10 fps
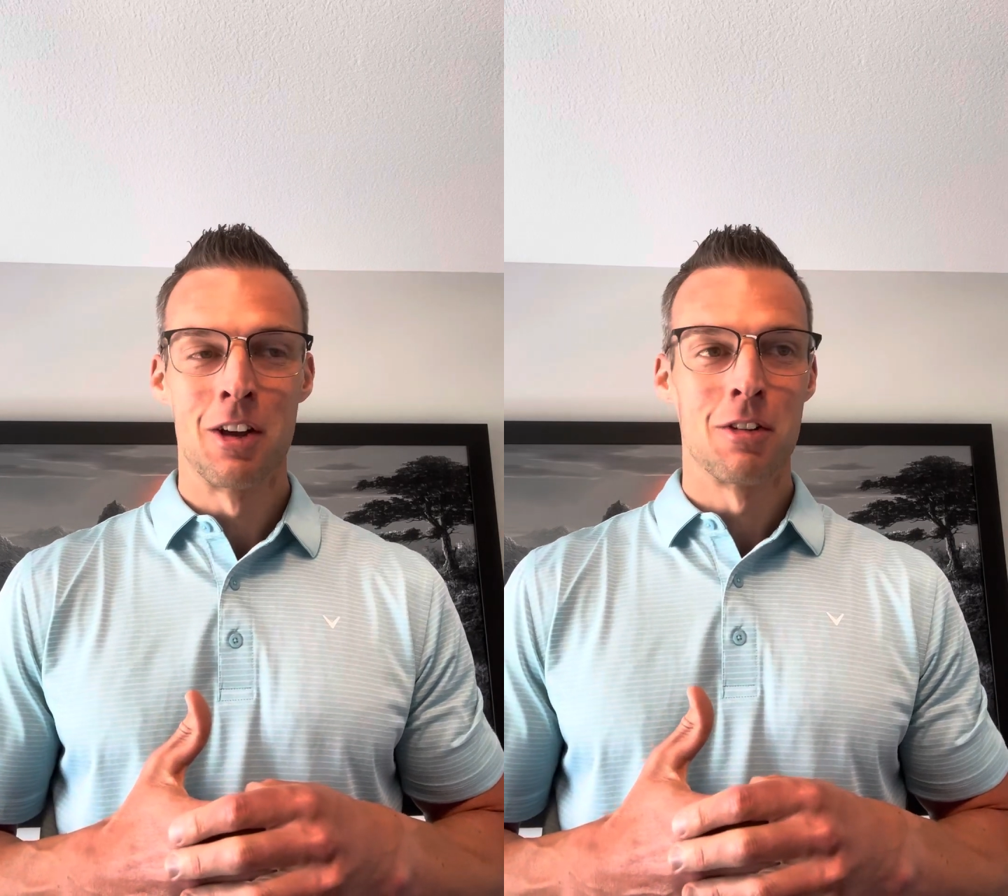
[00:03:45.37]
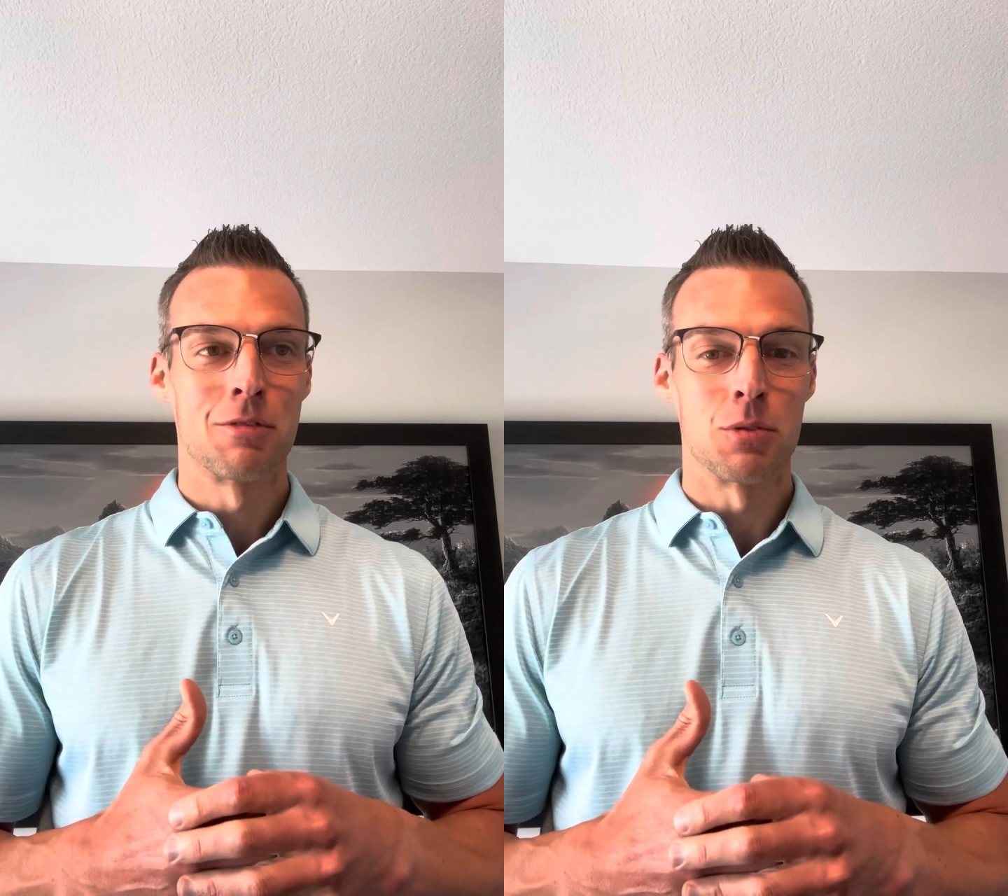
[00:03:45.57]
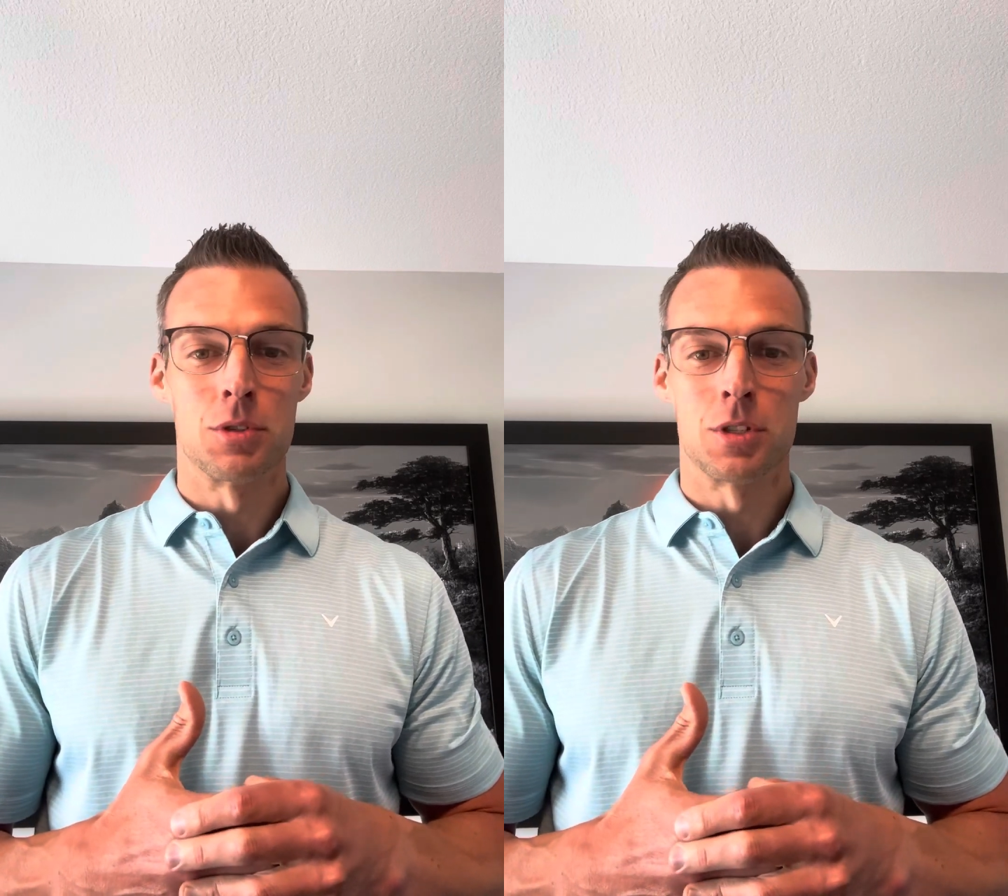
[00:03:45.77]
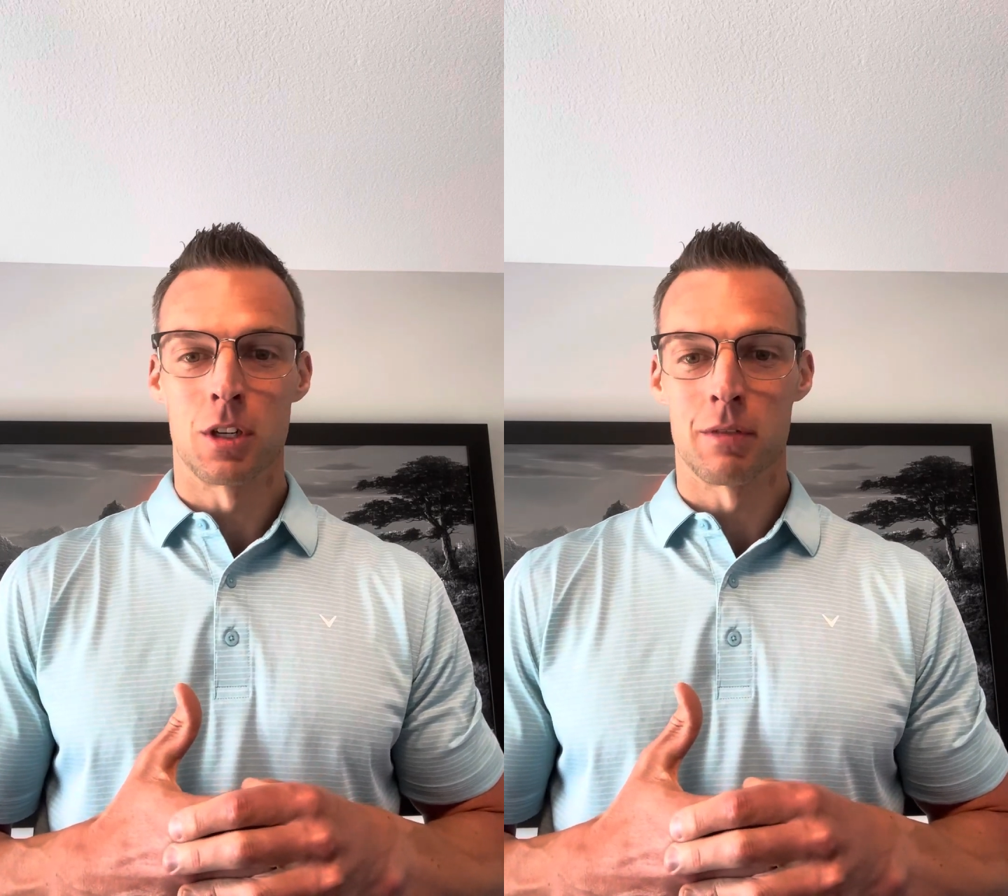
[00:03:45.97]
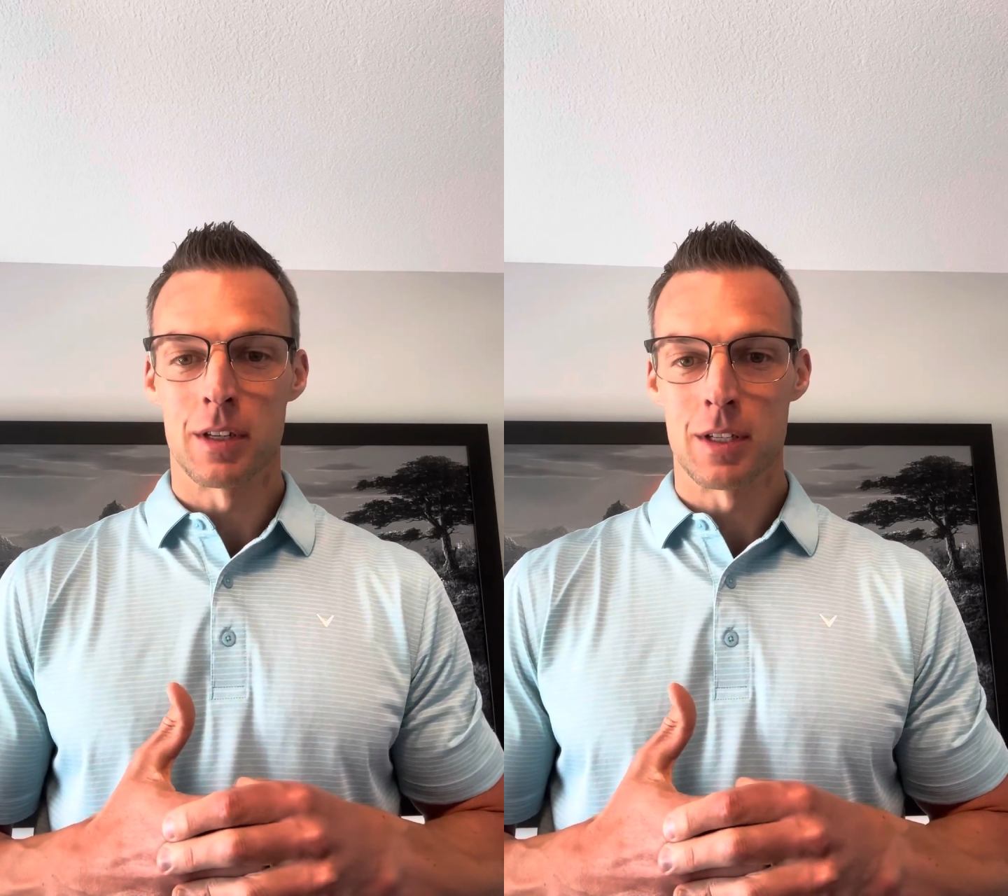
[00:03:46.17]
food
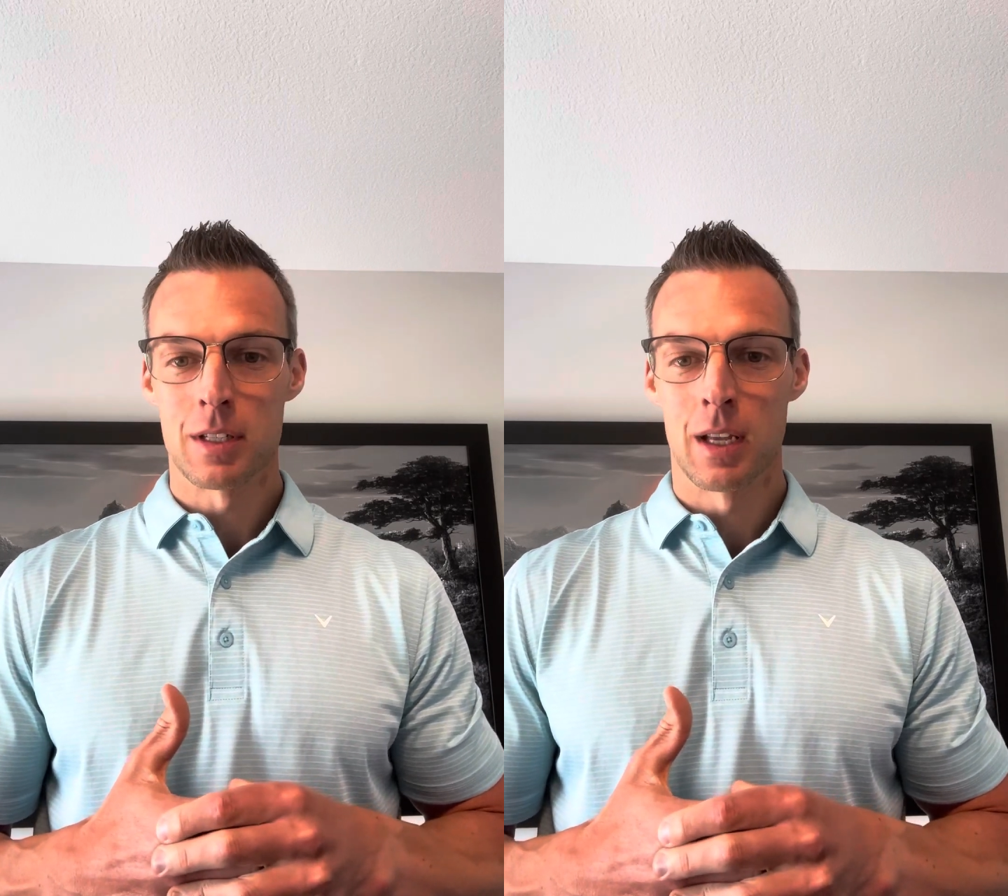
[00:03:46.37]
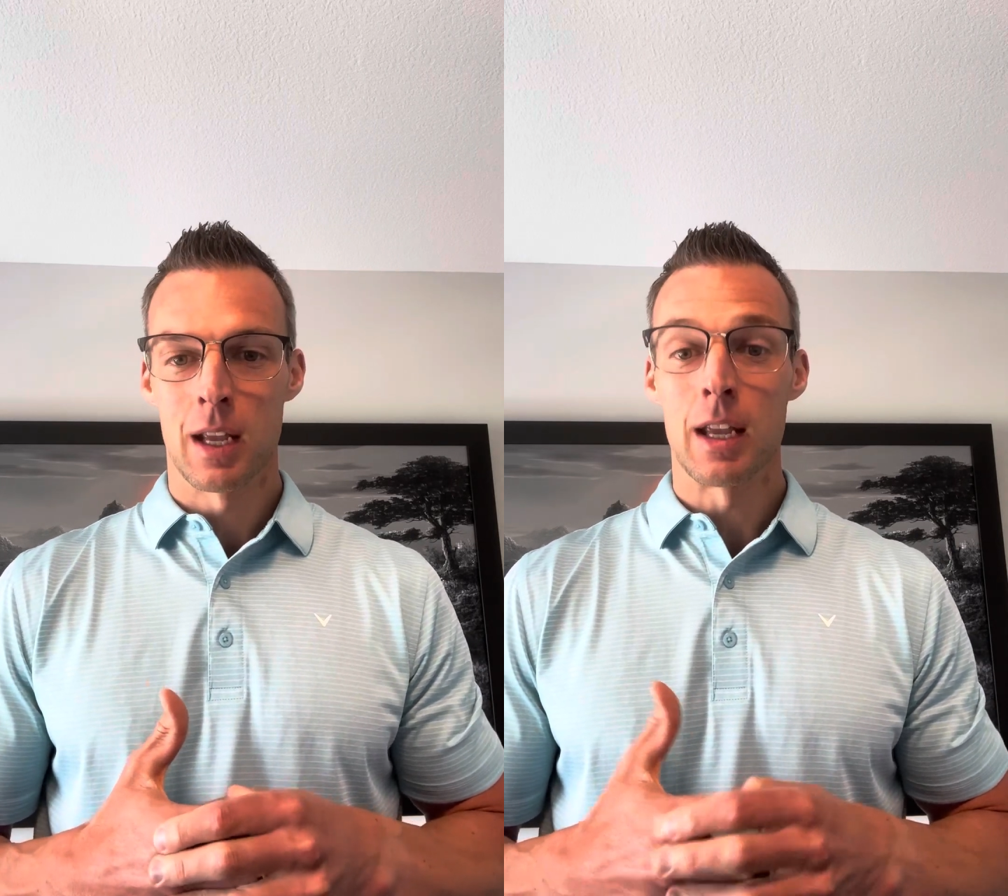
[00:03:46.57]
service